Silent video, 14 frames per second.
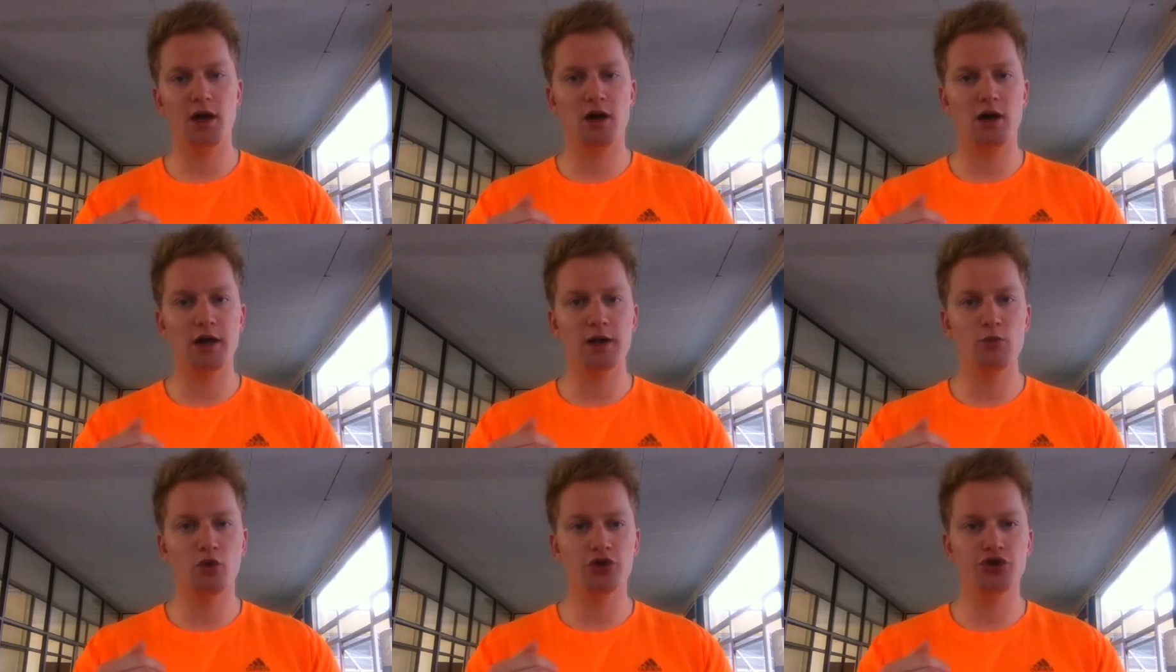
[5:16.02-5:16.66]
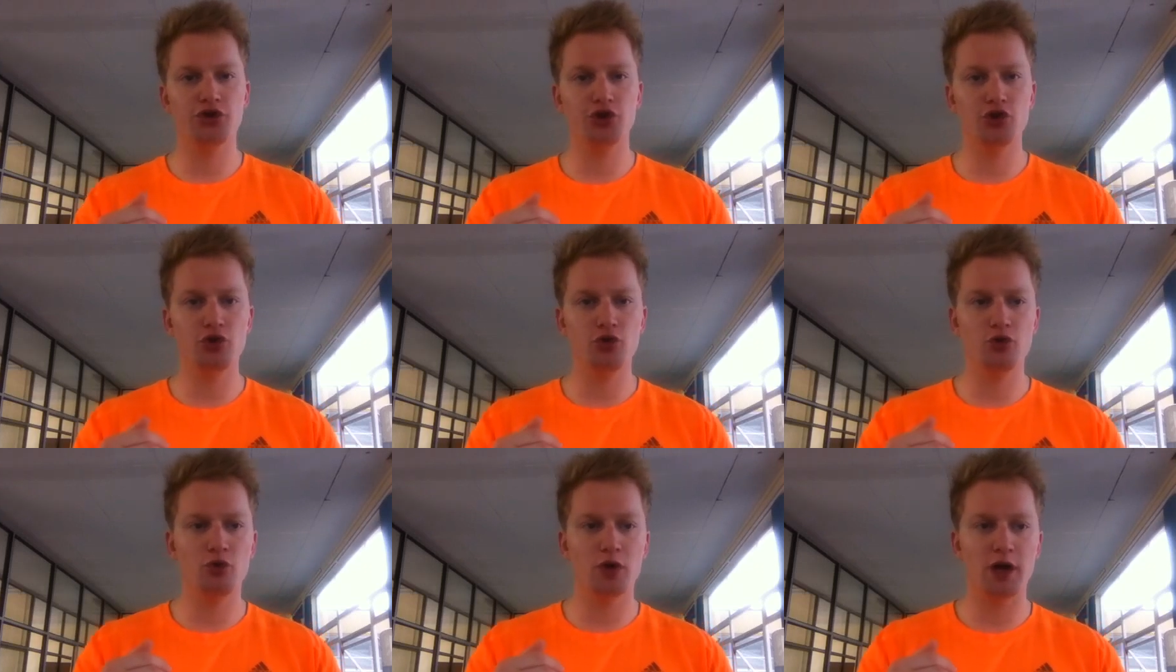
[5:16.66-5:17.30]
want
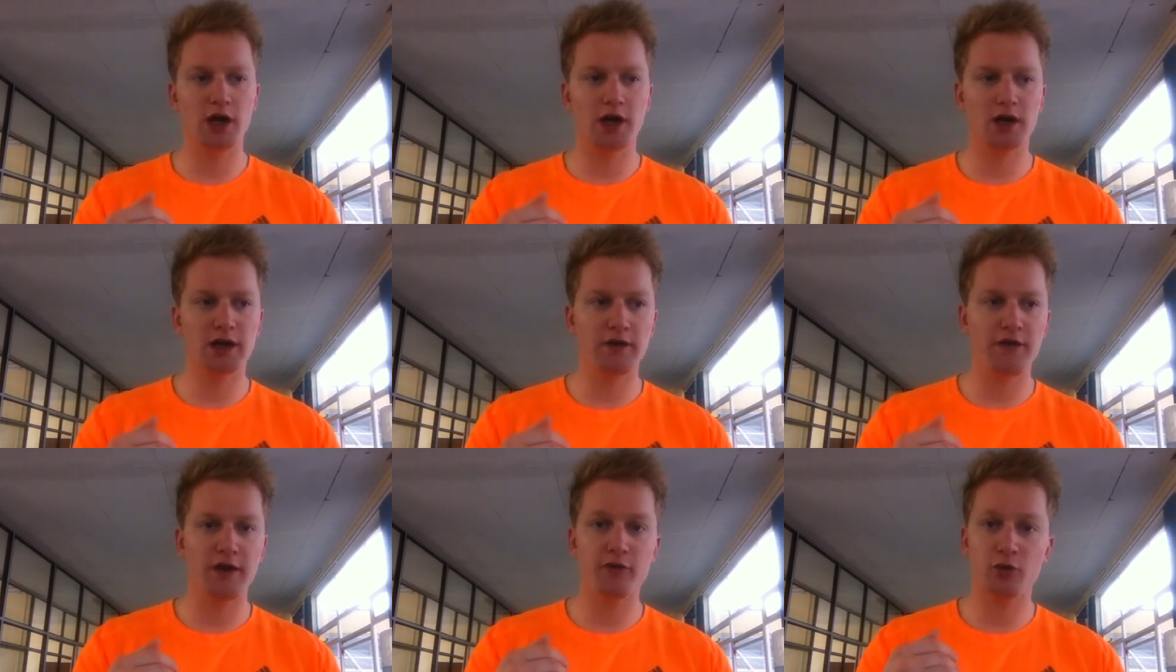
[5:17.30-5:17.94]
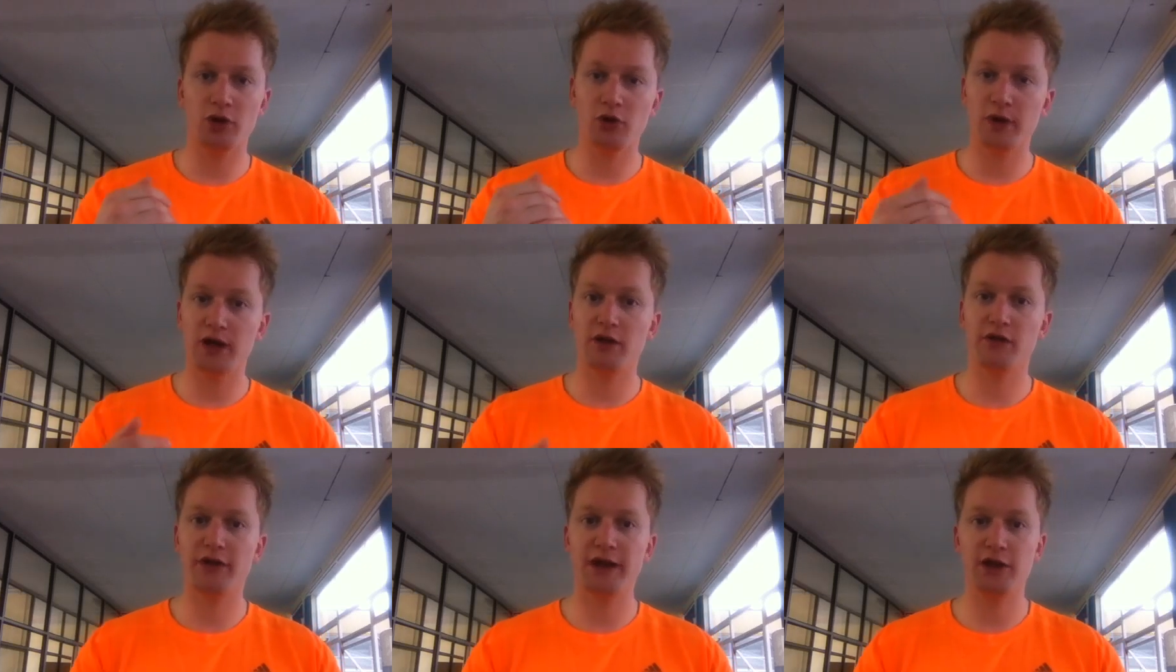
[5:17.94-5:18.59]
to give everyone a
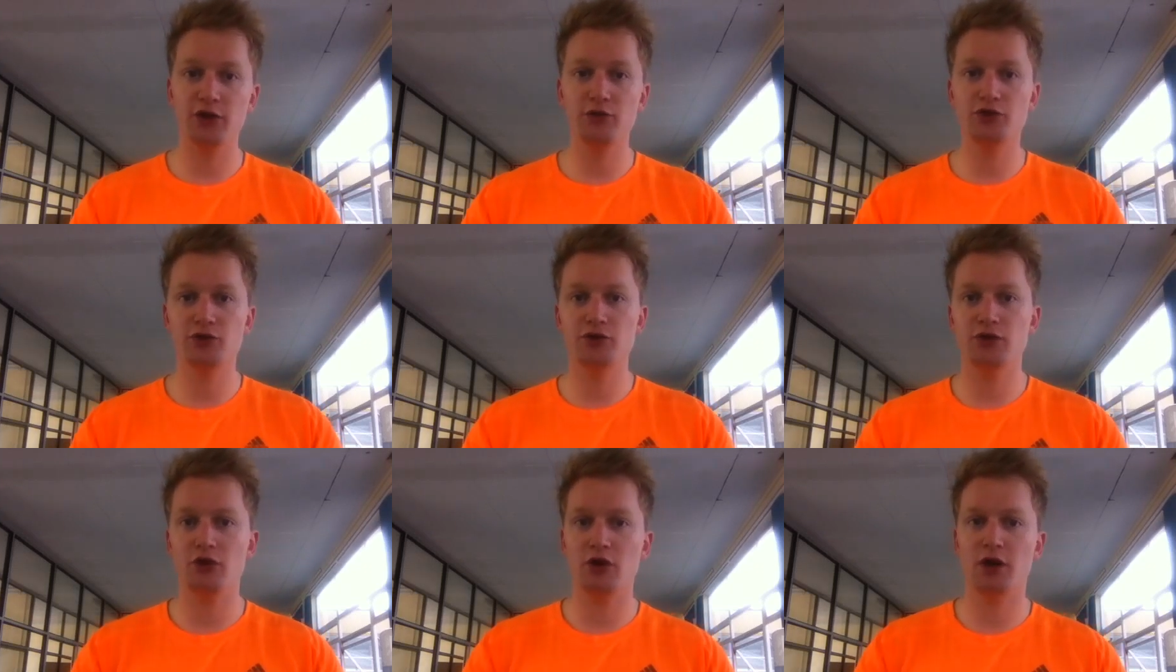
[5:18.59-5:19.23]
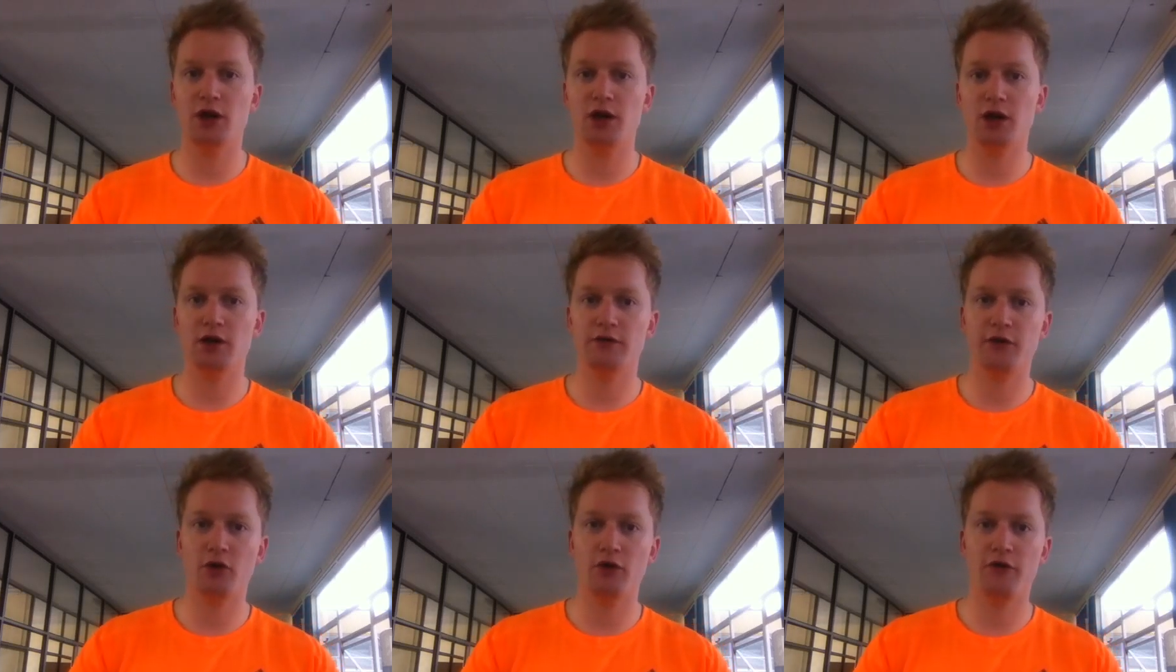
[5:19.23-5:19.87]
quick thank you
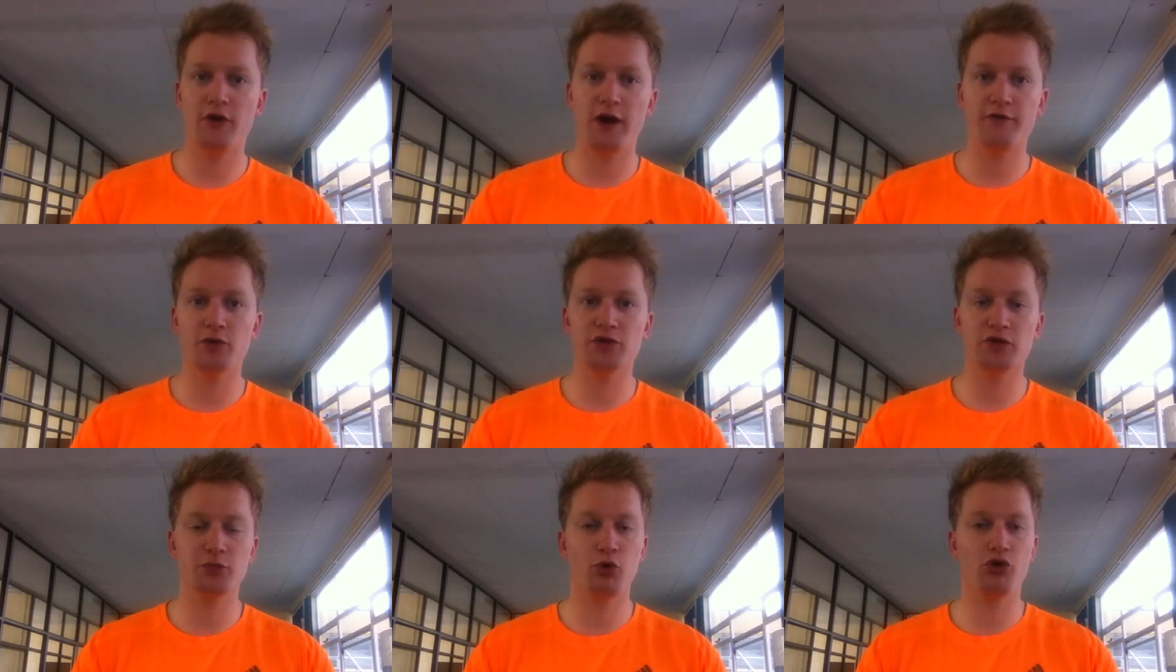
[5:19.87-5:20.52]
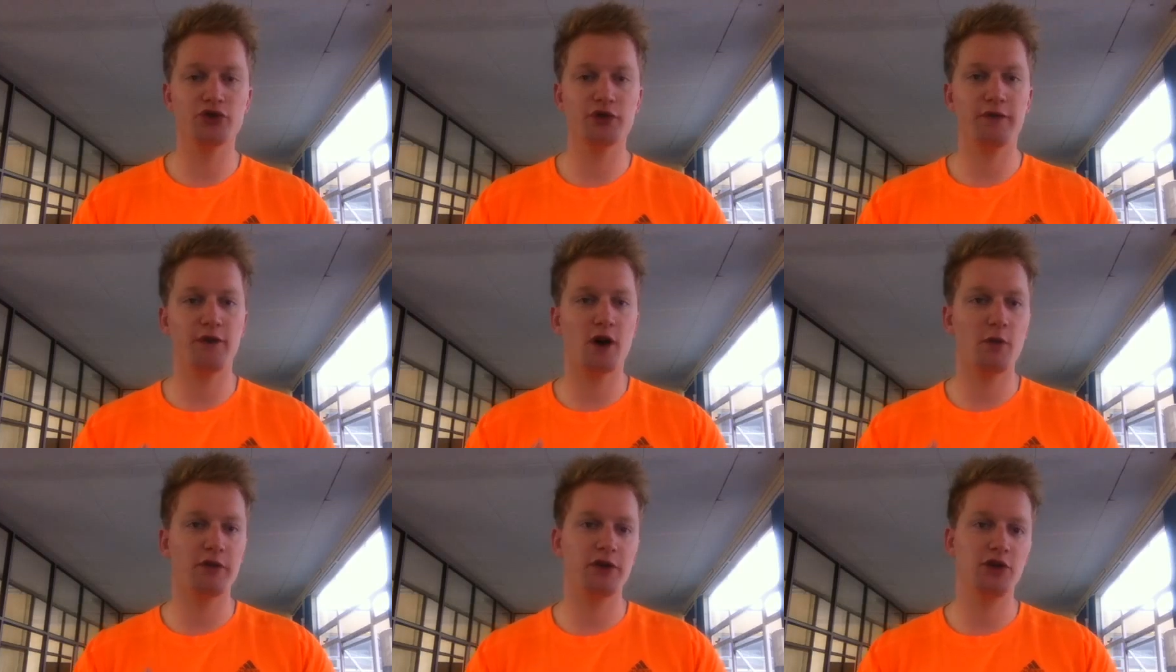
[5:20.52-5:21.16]
for everyone's support so
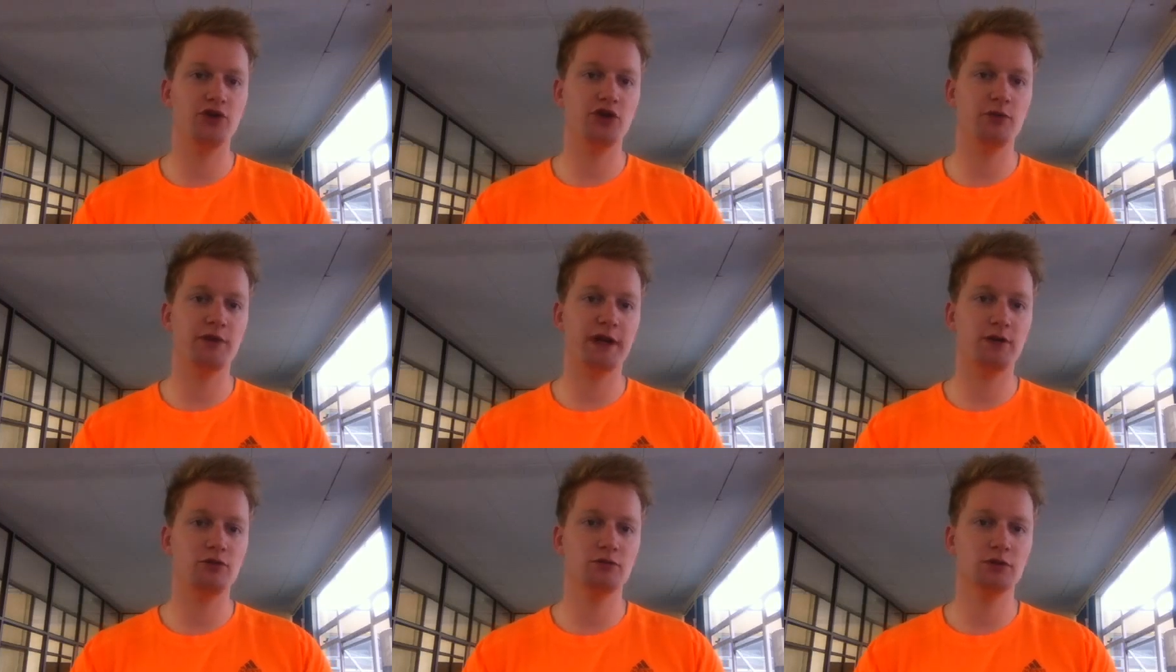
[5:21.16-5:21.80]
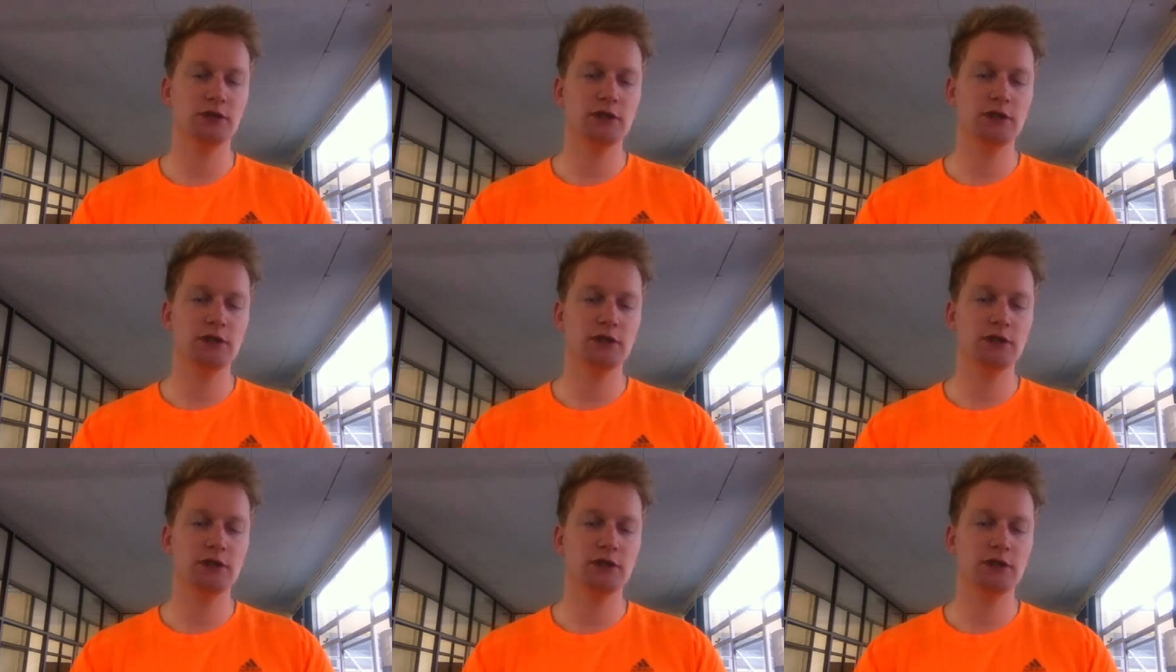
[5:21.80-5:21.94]
far with the YouTube channel.